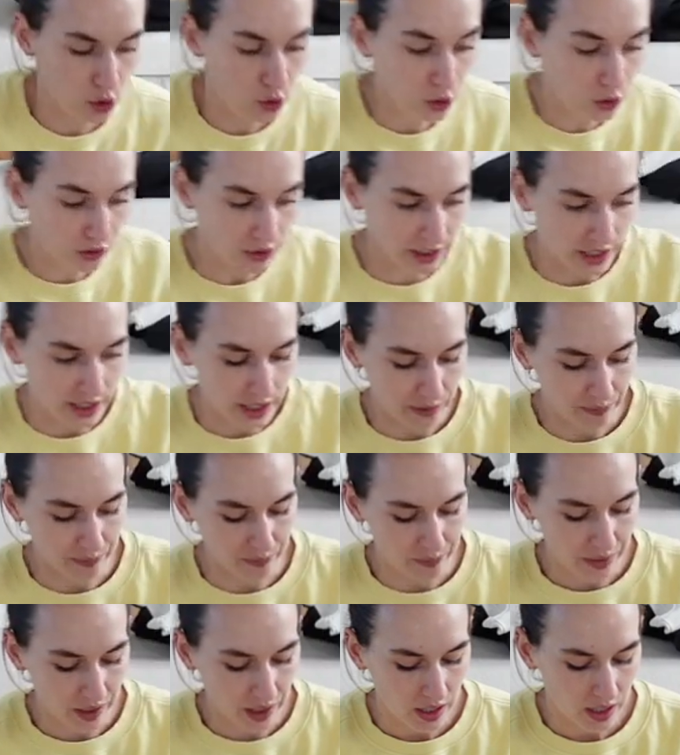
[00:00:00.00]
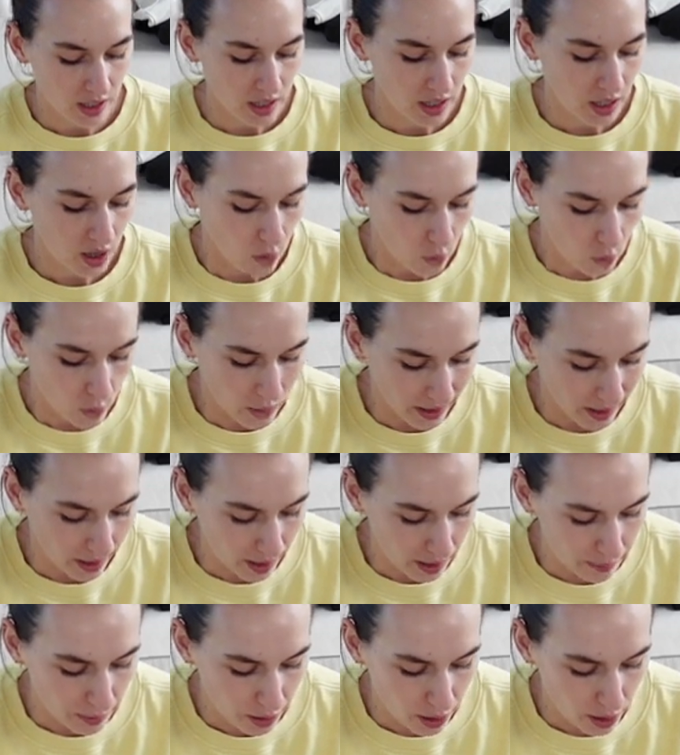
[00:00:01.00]
jewelry when
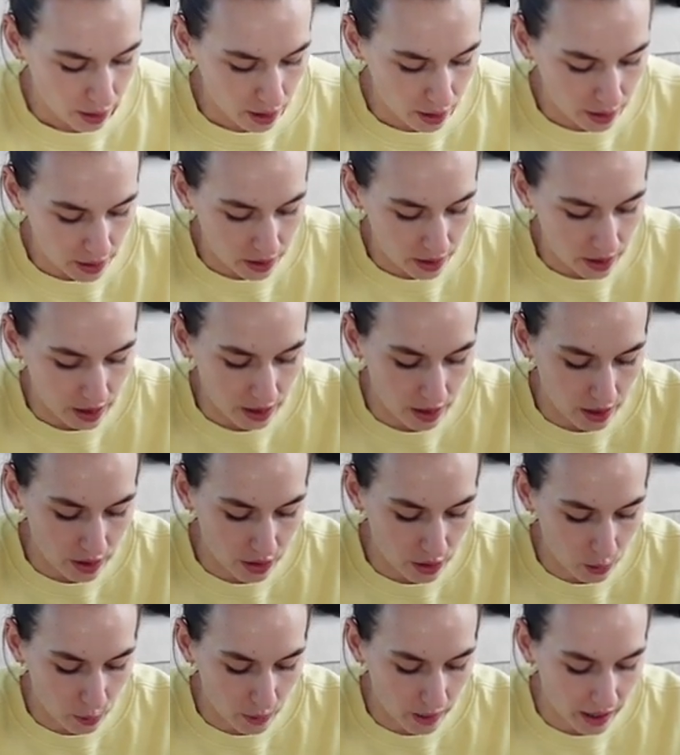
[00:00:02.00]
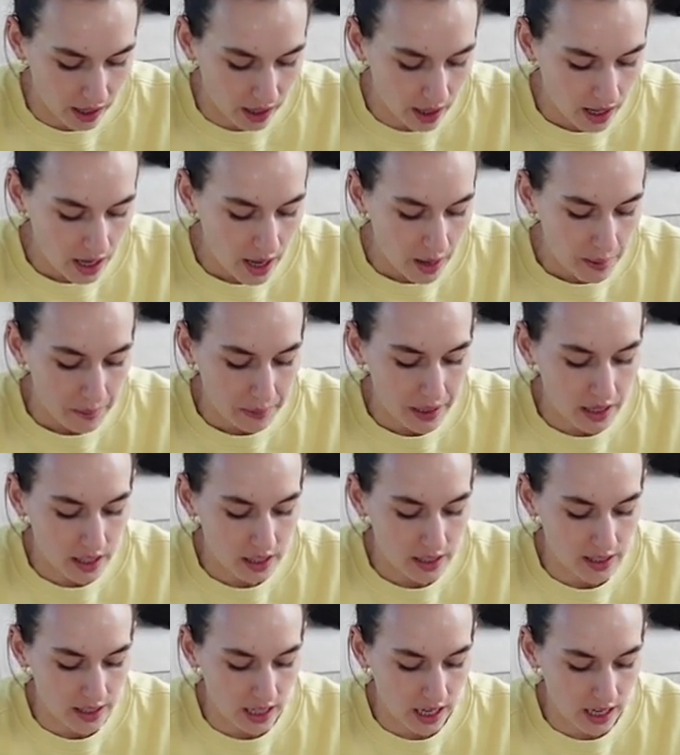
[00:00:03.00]
I'm on the way.
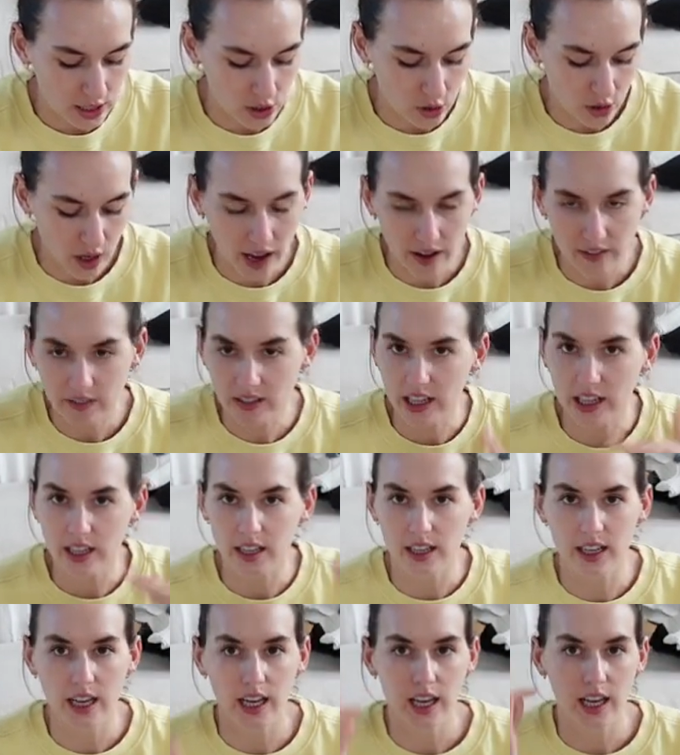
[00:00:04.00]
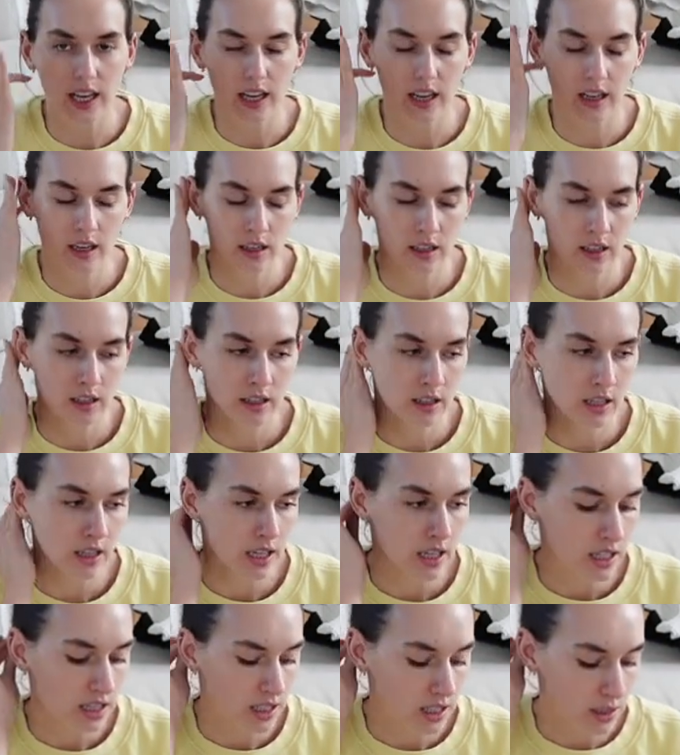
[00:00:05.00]
Because I don't have like a
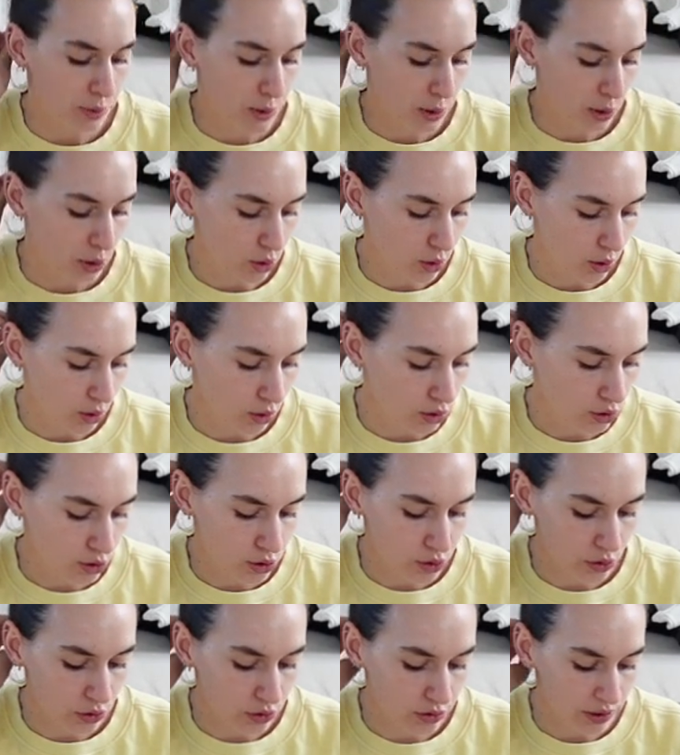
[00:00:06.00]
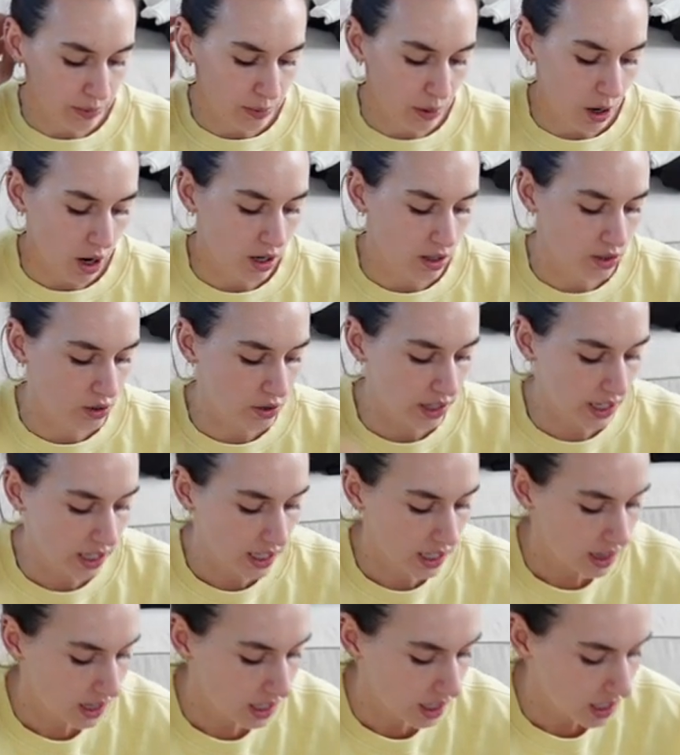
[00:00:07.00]
typical jewelry box or
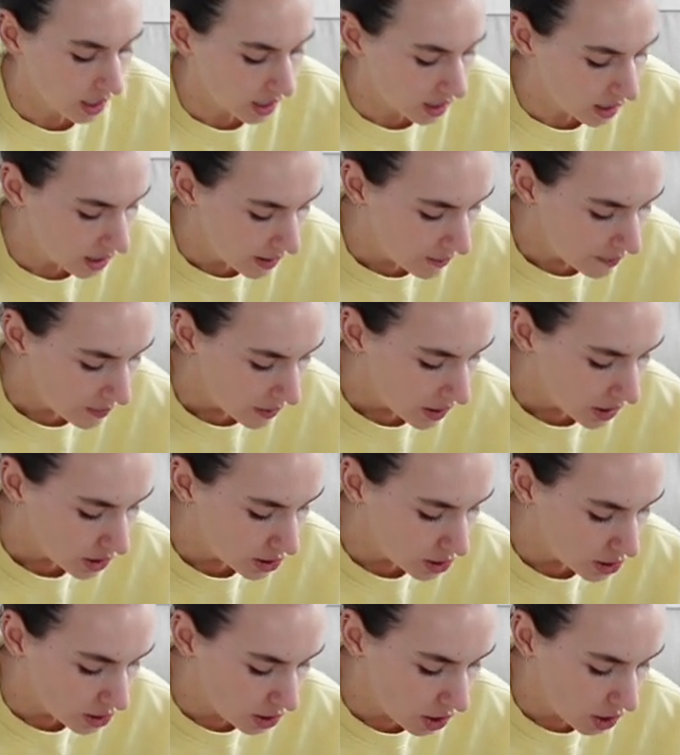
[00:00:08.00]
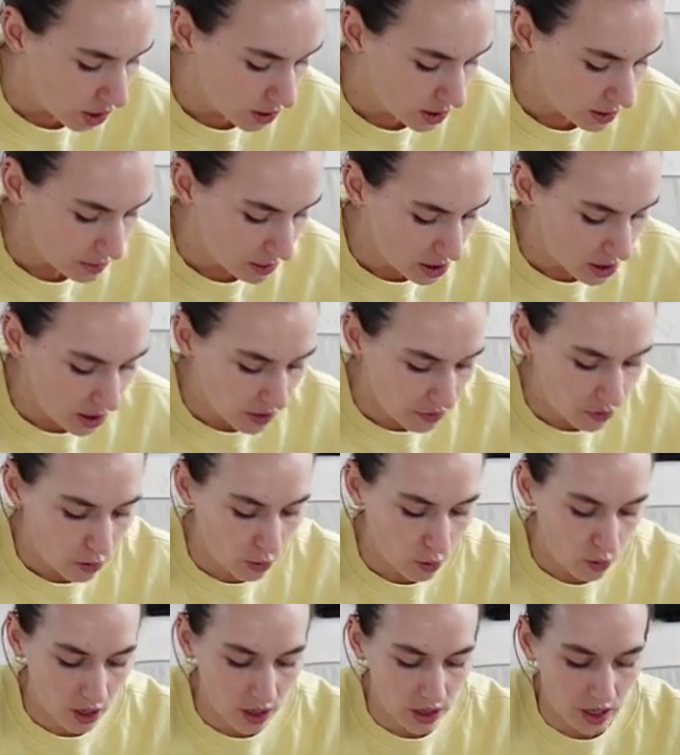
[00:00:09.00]
anything. So especially
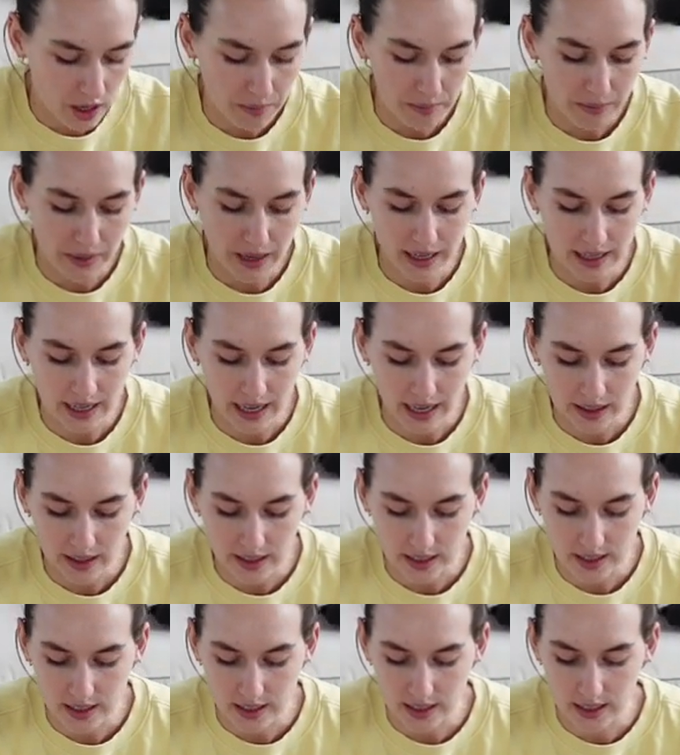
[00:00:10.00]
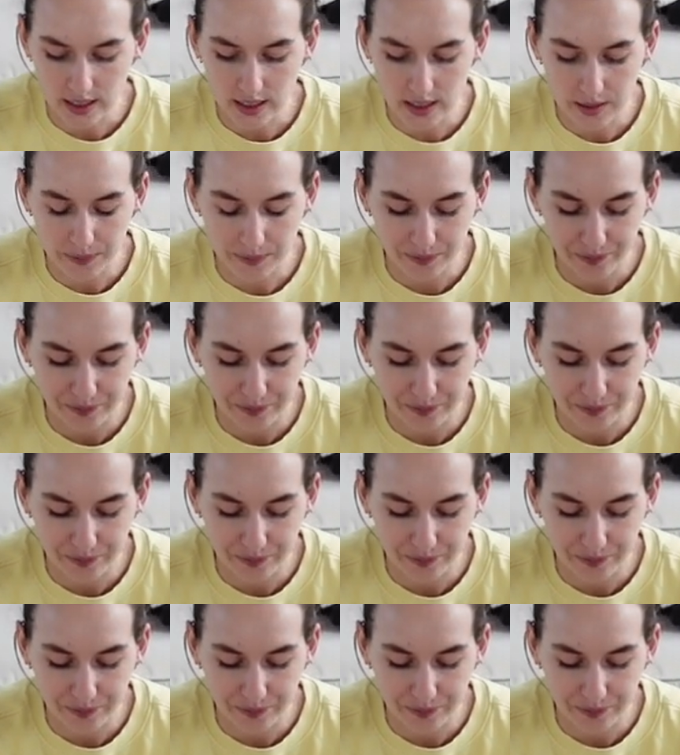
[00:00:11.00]
for my necklaces.